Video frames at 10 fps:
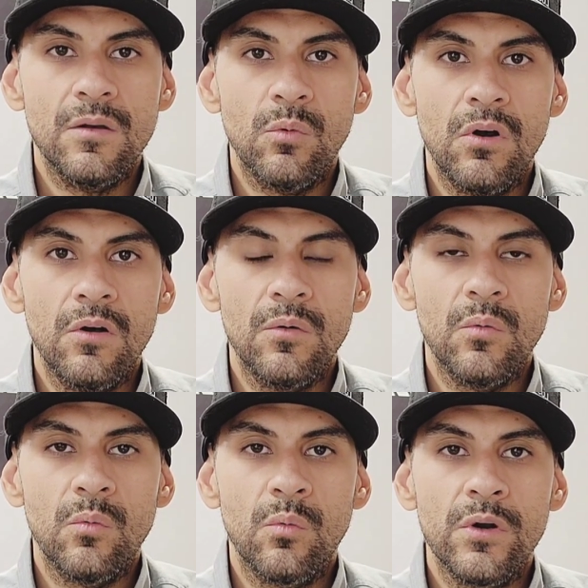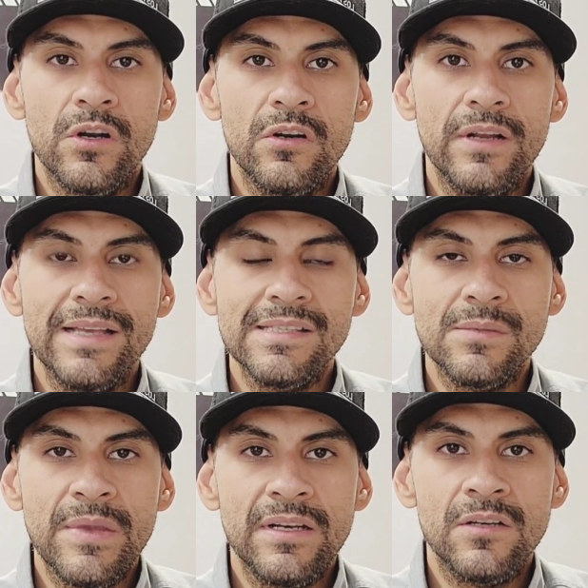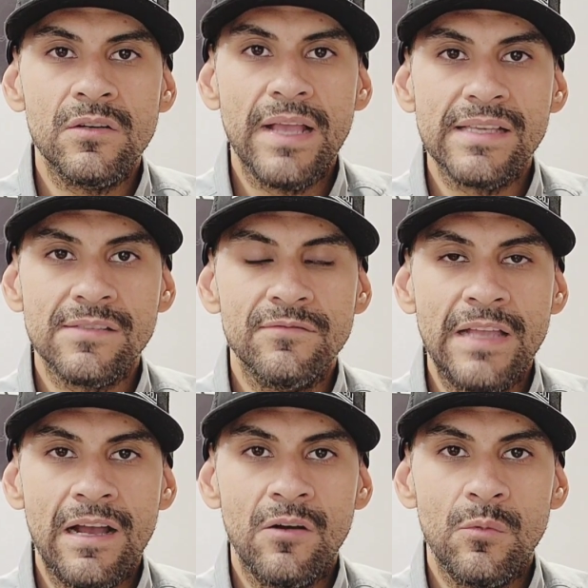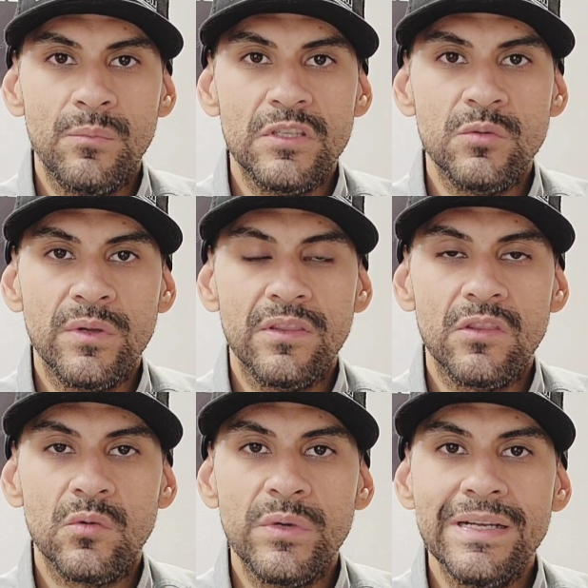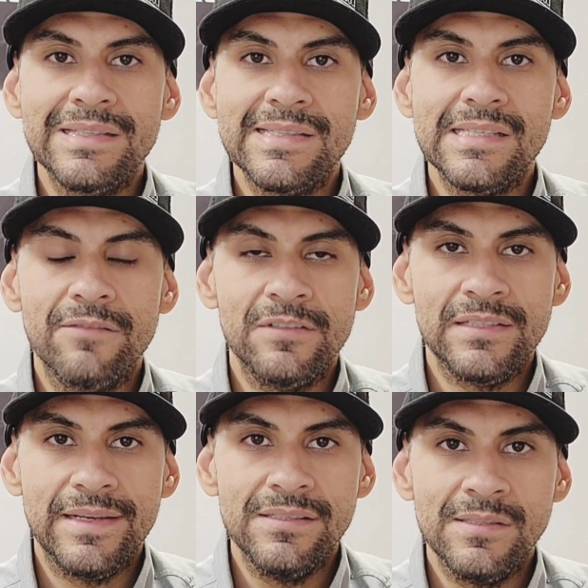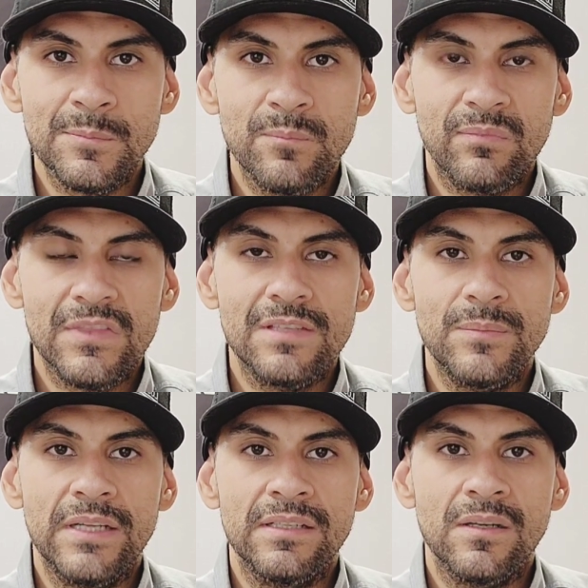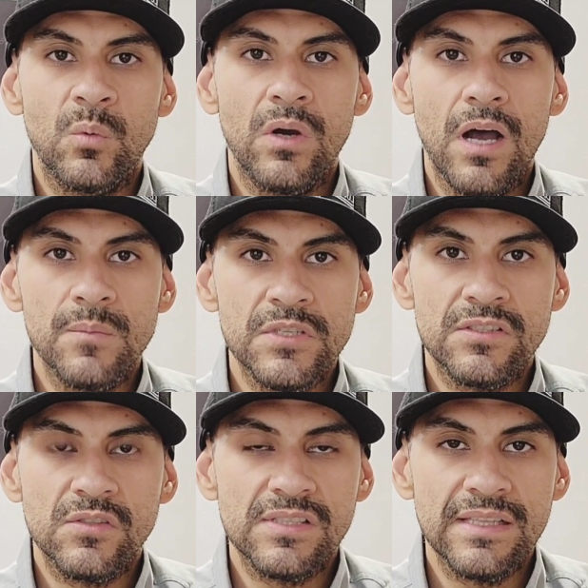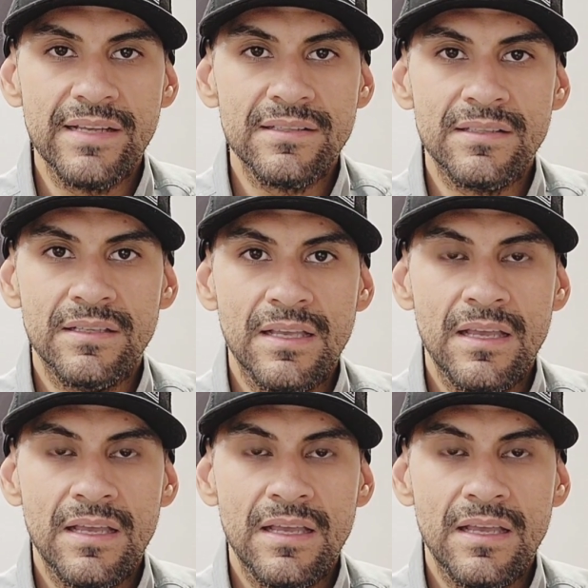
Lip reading: Well, we're estimating as of now between 3 and 7 days, depending on what options you select.